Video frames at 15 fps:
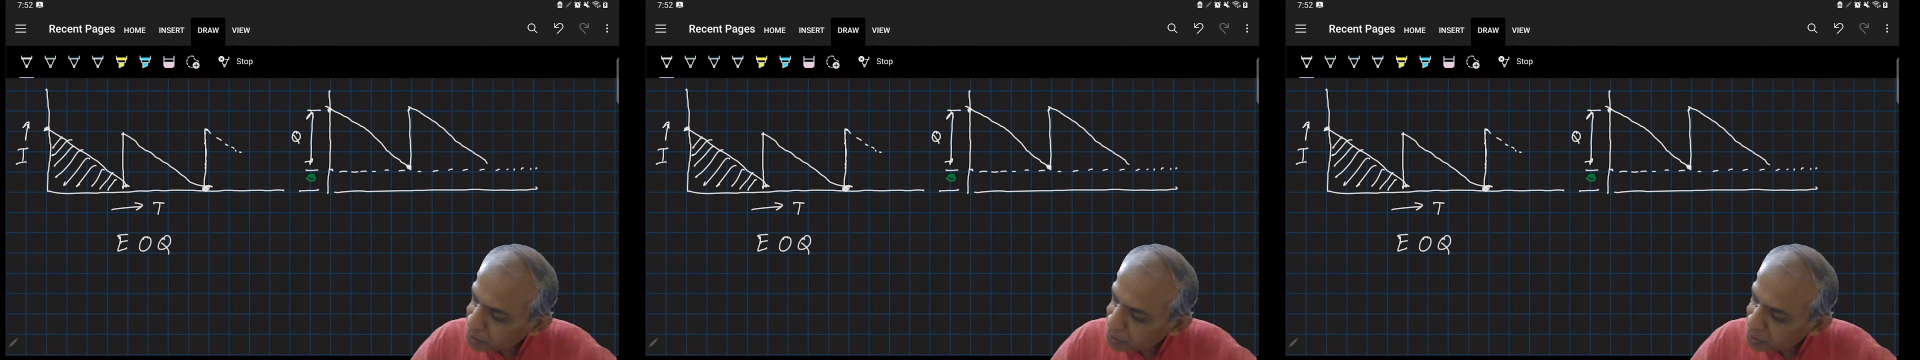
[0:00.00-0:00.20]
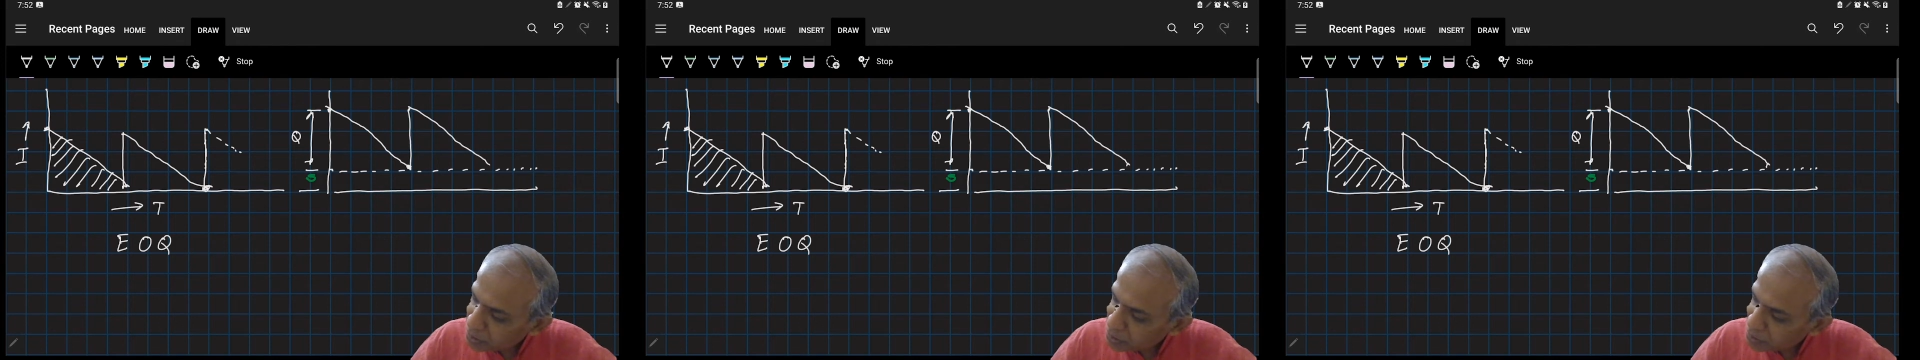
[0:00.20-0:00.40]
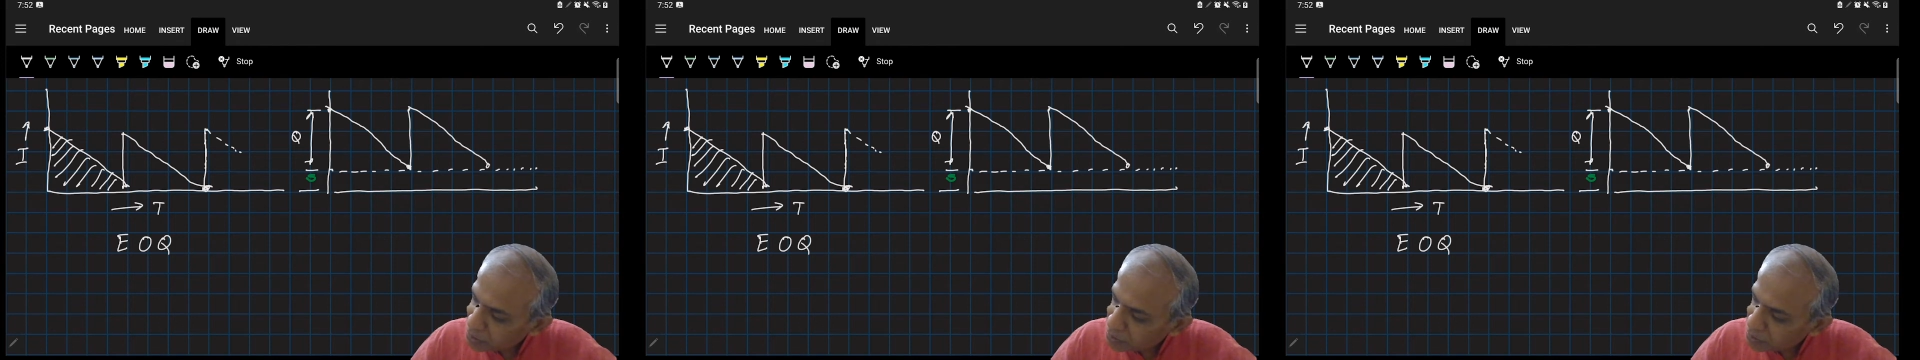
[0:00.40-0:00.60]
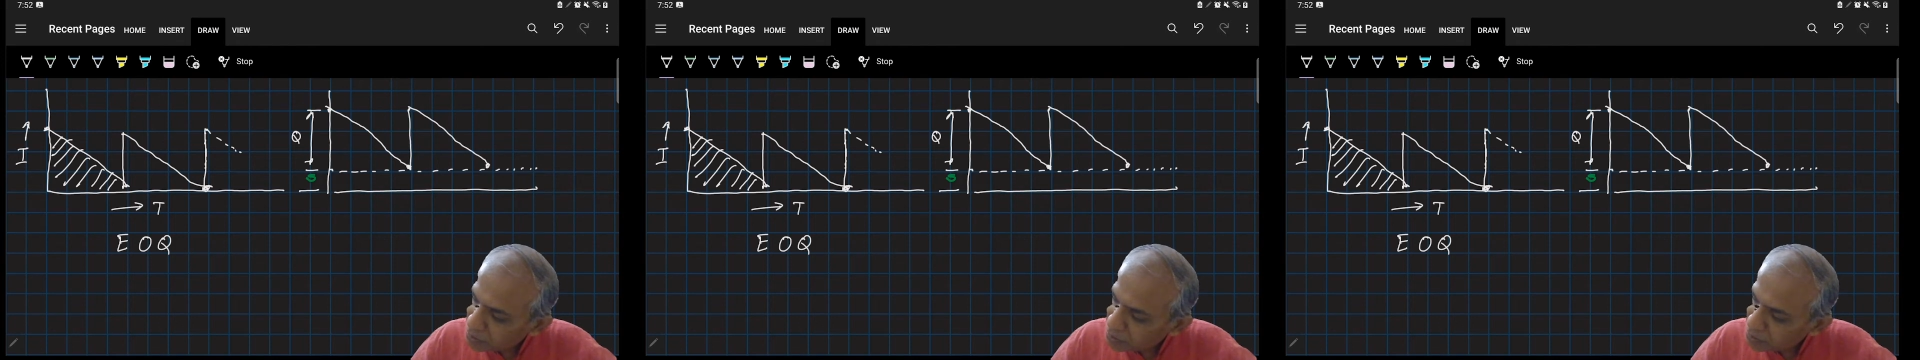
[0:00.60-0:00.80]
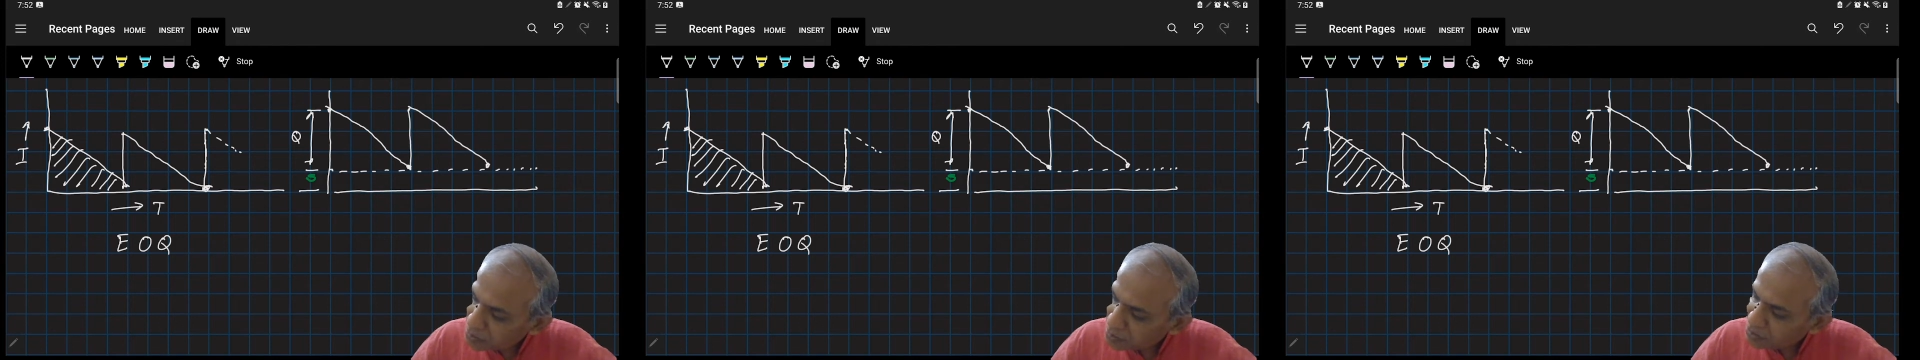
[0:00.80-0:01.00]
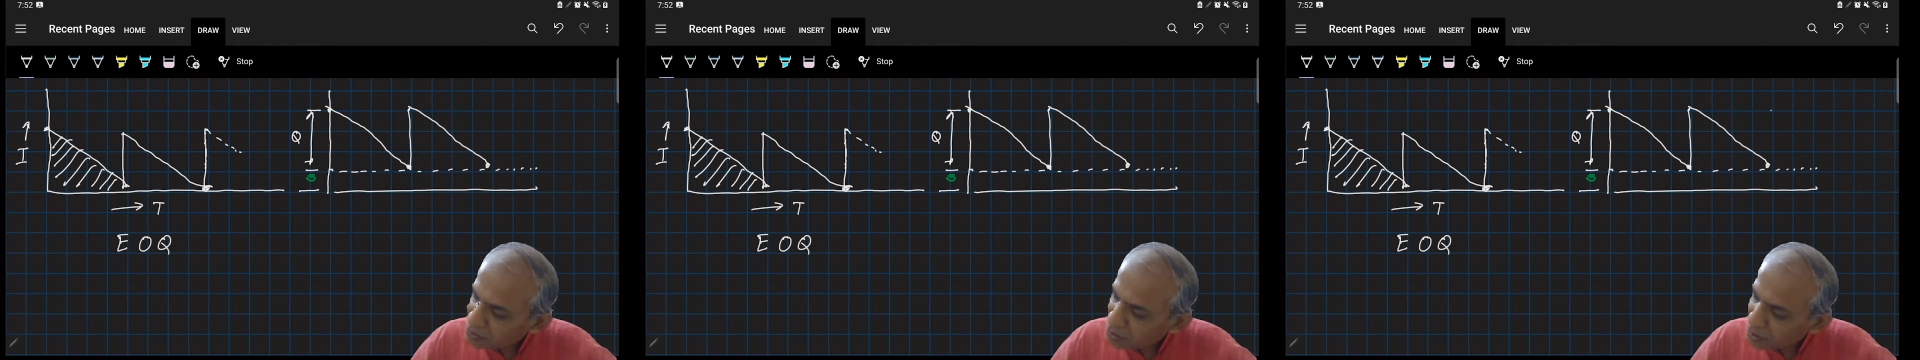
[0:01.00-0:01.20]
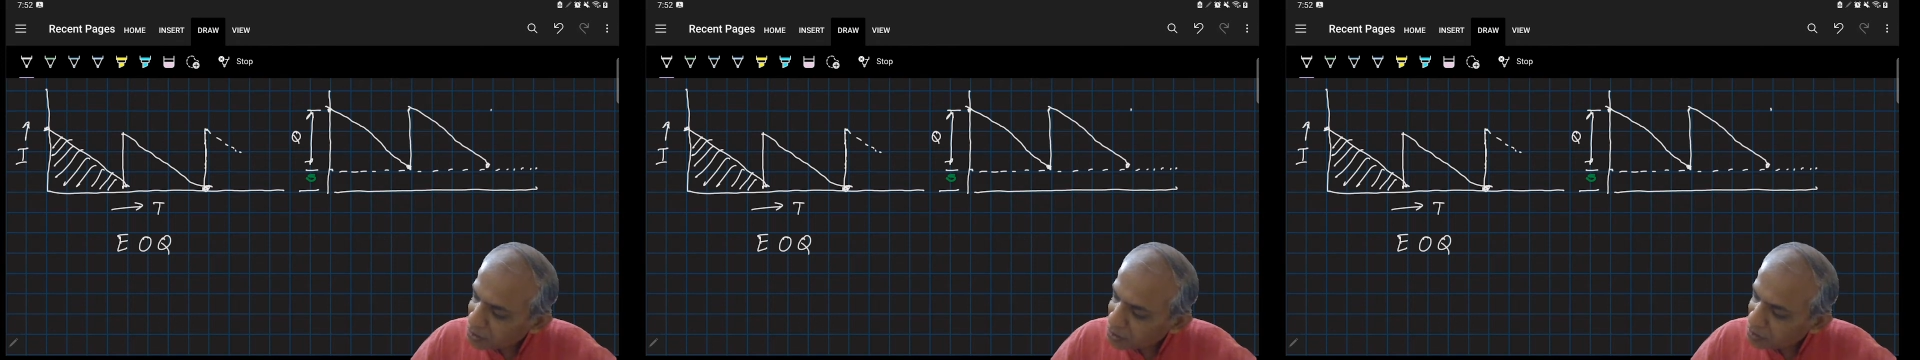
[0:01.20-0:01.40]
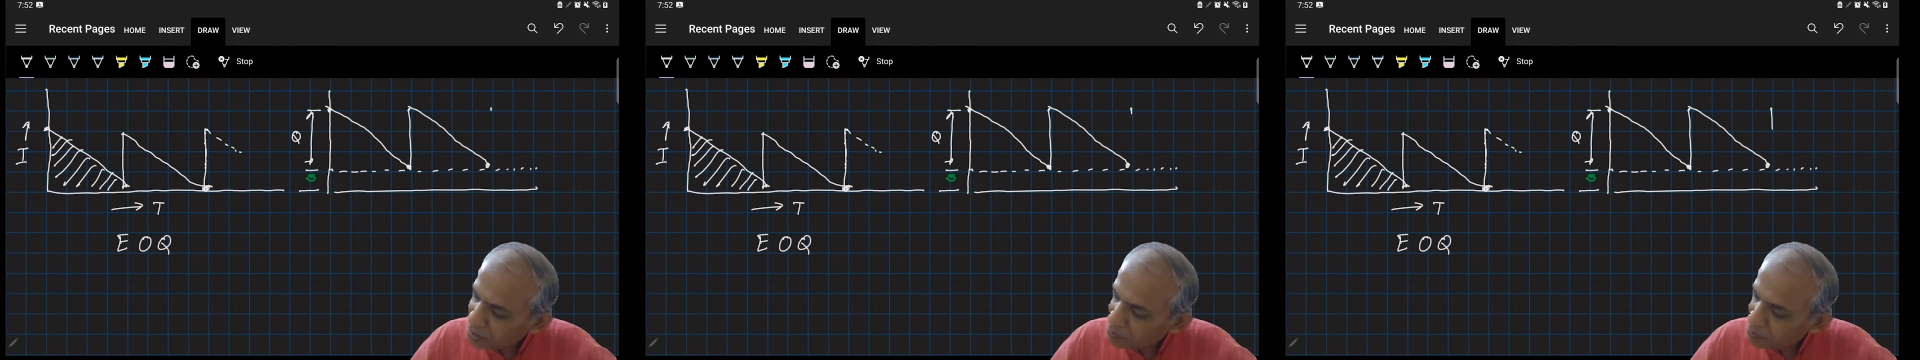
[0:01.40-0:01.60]
till it reaches the safety
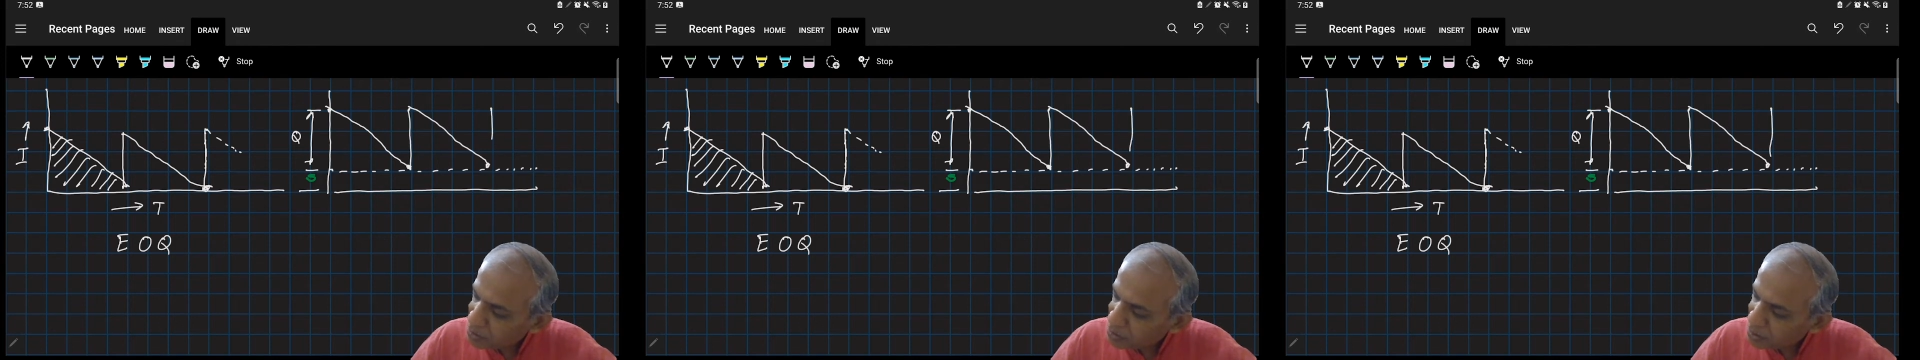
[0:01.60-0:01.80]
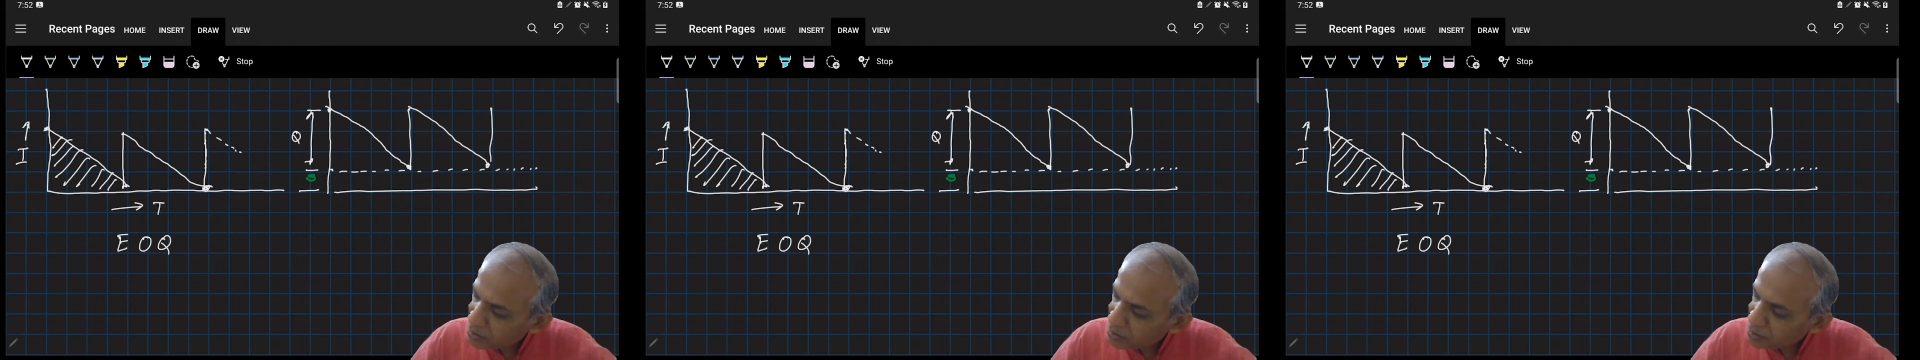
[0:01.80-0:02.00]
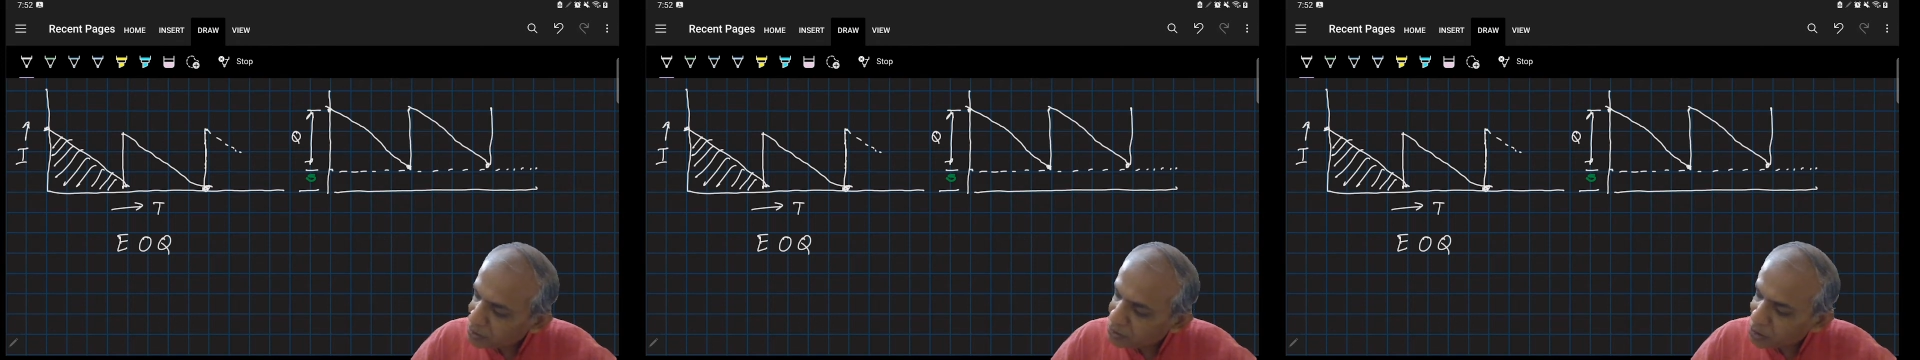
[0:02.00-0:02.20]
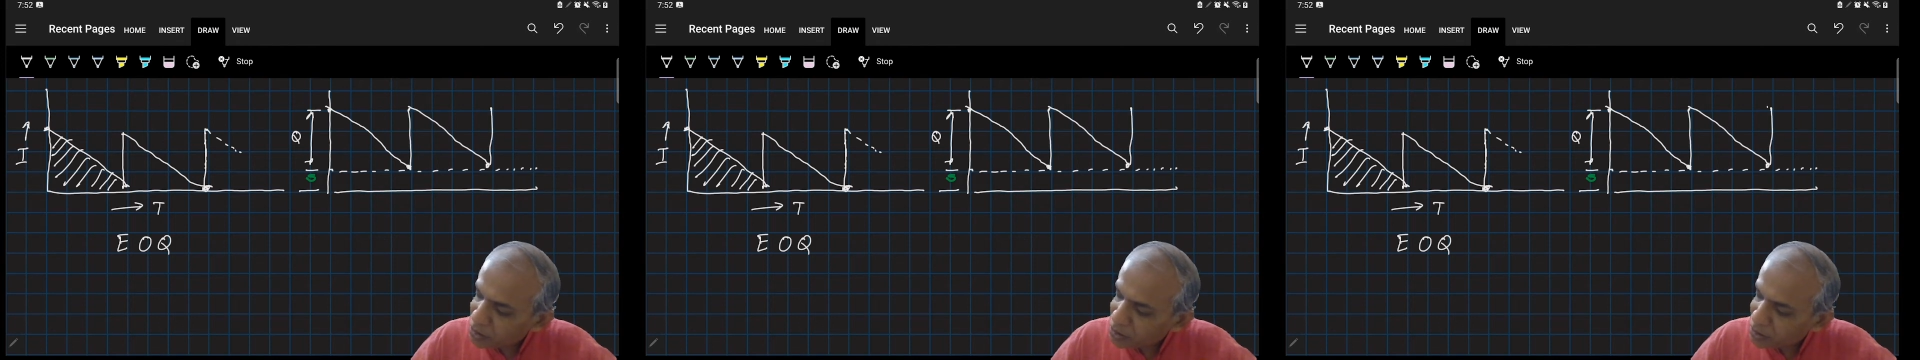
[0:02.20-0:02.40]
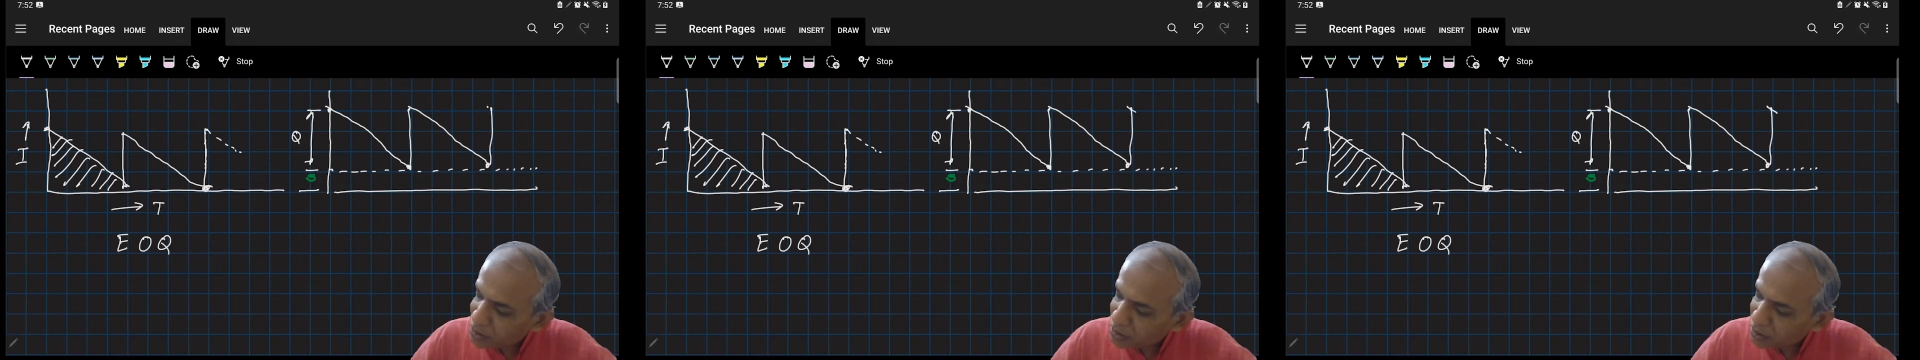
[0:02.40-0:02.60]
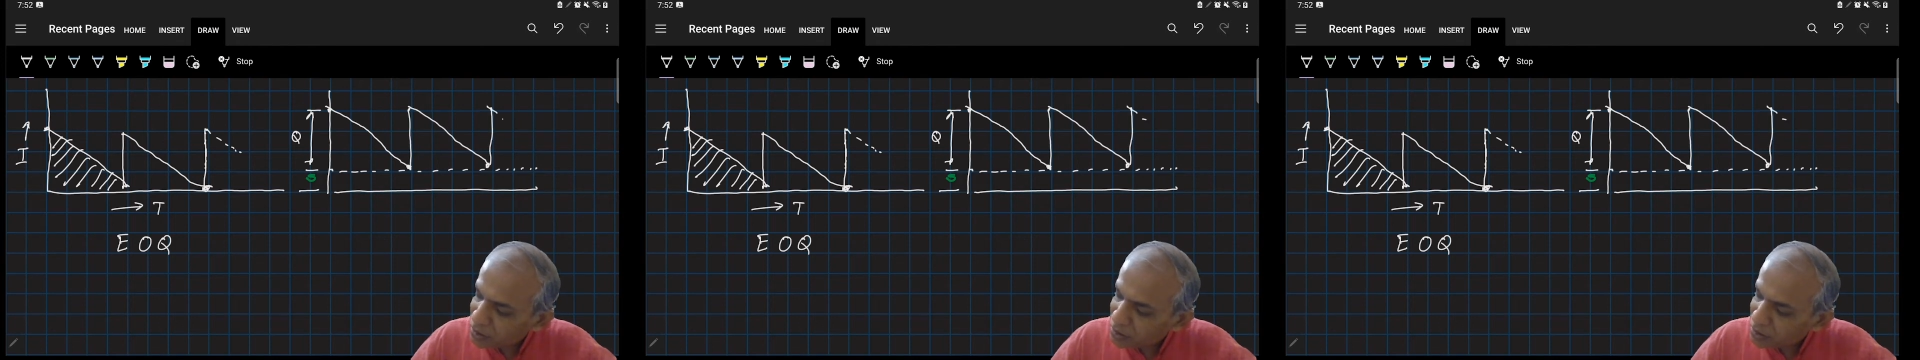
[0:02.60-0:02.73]
stock limit, reorder,